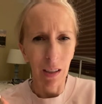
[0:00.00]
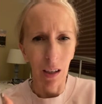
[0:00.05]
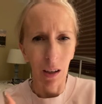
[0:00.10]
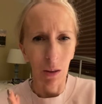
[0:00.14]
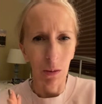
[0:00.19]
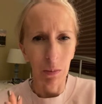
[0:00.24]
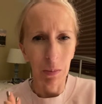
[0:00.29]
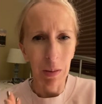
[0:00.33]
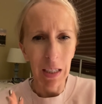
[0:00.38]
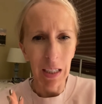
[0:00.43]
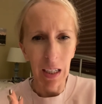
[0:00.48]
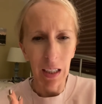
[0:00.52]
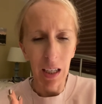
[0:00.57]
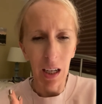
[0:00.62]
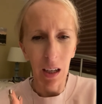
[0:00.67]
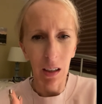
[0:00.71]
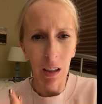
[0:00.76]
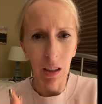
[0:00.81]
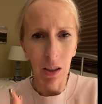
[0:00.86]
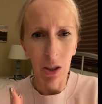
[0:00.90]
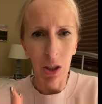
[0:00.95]
being a
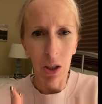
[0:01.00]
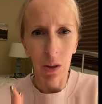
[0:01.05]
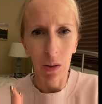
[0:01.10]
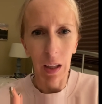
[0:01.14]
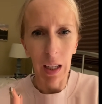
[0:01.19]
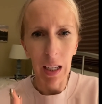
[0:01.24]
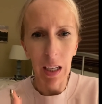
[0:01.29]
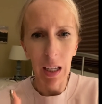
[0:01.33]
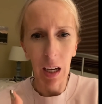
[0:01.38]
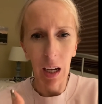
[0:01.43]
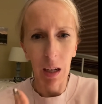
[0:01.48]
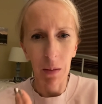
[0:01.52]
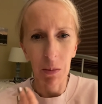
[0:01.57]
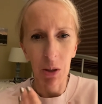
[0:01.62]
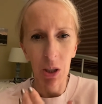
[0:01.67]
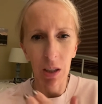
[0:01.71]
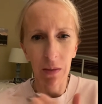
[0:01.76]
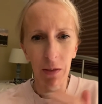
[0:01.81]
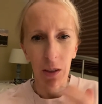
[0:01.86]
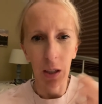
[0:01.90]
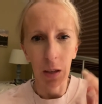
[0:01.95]
carrier too, like I'm
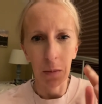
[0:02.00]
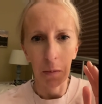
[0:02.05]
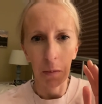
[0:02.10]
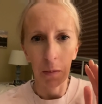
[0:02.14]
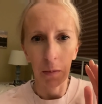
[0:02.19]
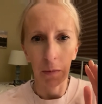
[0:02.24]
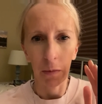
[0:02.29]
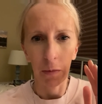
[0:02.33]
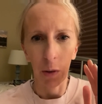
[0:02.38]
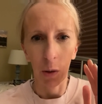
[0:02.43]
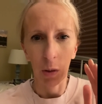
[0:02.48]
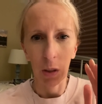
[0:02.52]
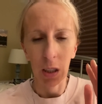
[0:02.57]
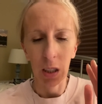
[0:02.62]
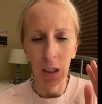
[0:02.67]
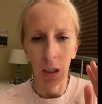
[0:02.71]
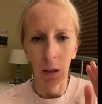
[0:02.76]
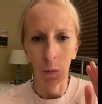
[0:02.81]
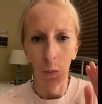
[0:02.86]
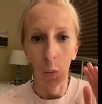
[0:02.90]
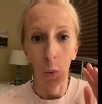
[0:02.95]
just very focused
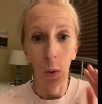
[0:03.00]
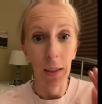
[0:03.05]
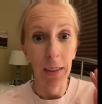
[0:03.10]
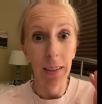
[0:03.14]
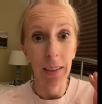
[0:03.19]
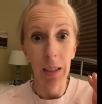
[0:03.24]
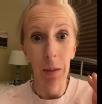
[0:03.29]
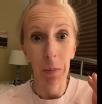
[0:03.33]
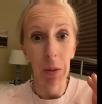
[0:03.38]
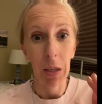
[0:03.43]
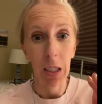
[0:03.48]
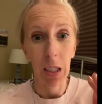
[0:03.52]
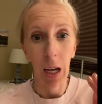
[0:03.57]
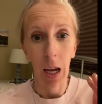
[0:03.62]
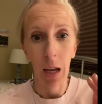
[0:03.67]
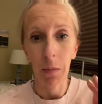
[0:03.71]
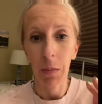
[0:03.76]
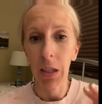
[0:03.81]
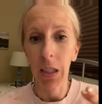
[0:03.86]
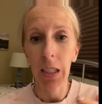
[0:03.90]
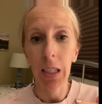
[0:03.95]
on one step at a
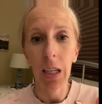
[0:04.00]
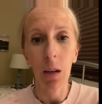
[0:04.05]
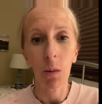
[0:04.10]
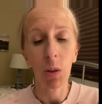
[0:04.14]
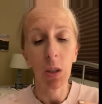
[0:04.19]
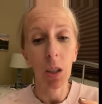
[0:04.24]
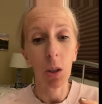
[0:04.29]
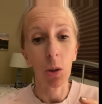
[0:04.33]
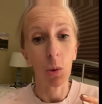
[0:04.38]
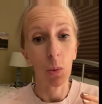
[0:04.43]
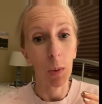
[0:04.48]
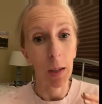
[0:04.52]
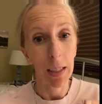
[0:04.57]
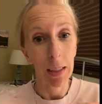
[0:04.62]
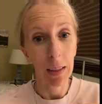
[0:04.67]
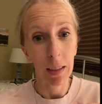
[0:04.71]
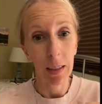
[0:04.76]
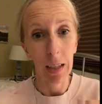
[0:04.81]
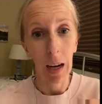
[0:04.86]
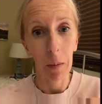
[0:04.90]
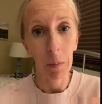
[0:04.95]
time. And today was a great
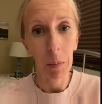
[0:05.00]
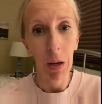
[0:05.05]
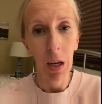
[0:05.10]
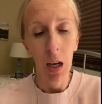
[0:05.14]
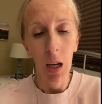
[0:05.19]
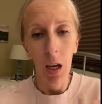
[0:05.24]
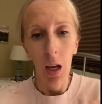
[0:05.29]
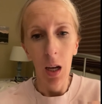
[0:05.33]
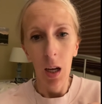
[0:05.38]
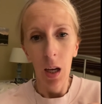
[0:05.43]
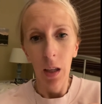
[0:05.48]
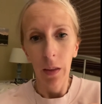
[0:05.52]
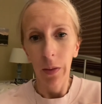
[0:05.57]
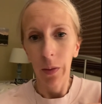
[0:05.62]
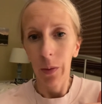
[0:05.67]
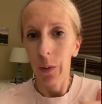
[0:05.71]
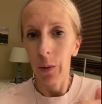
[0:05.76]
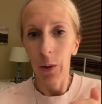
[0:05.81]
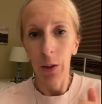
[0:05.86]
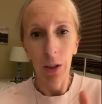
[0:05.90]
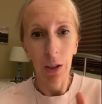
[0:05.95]
step.
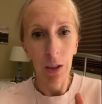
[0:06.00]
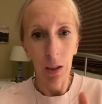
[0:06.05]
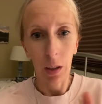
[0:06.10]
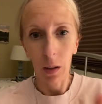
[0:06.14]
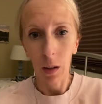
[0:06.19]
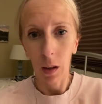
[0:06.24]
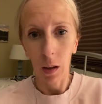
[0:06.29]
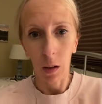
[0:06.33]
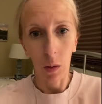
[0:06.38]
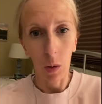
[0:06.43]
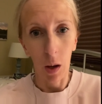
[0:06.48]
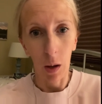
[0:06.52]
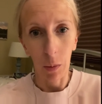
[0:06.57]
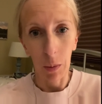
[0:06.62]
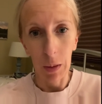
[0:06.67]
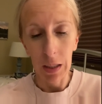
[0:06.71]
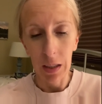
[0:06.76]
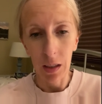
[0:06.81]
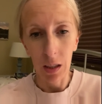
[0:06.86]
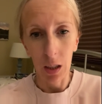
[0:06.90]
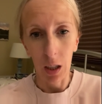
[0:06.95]
There's still a long
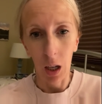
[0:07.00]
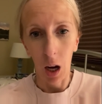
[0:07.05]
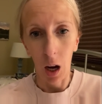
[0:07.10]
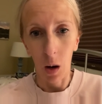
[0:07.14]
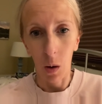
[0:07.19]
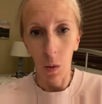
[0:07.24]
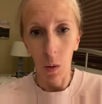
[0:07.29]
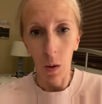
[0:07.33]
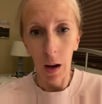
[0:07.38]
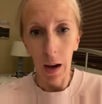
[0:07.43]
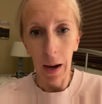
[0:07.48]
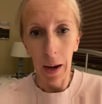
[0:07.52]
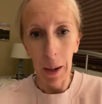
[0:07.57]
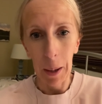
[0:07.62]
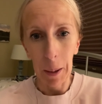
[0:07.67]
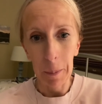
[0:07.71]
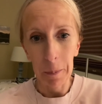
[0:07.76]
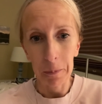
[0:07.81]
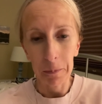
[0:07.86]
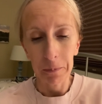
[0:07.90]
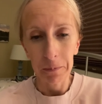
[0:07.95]
ways to go.
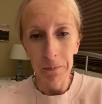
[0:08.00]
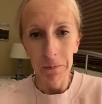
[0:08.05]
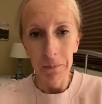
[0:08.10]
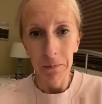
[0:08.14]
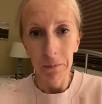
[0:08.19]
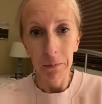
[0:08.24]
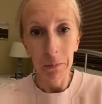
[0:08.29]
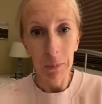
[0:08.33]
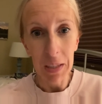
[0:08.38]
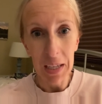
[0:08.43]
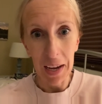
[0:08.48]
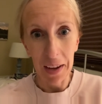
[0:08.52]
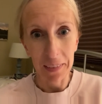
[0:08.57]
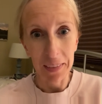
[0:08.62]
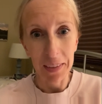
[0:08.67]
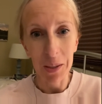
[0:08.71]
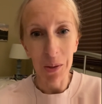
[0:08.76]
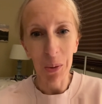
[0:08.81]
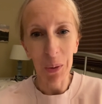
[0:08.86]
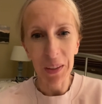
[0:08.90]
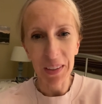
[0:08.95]
But yeah,
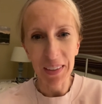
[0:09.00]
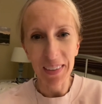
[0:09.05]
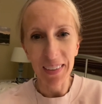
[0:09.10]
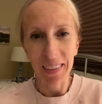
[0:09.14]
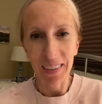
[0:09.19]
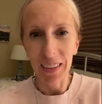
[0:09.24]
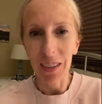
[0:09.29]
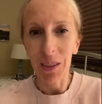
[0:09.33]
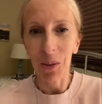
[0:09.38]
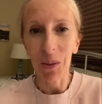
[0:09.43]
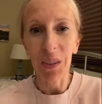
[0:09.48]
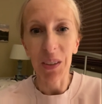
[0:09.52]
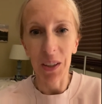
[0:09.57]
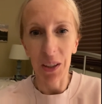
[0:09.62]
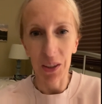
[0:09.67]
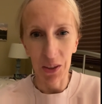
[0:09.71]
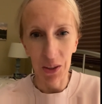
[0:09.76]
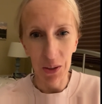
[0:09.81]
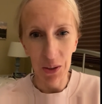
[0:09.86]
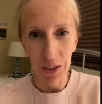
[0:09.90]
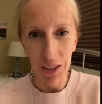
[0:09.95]
this was
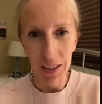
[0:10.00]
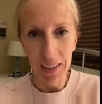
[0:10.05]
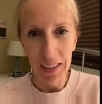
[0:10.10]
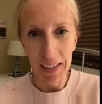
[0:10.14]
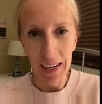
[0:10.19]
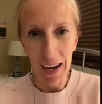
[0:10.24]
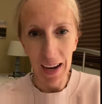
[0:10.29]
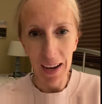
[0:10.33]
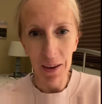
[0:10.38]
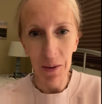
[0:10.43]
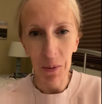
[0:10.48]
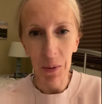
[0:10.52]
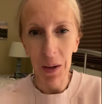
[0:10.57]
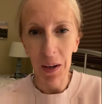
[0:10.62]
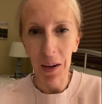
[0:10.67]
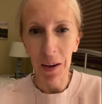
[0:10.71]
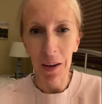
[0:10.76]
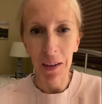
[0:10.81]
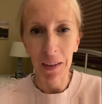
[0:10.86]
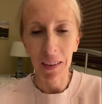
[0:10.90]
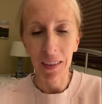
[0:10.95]
good news today. We're
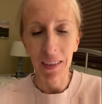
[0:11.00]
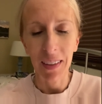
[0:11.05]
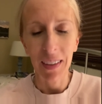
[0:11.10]
all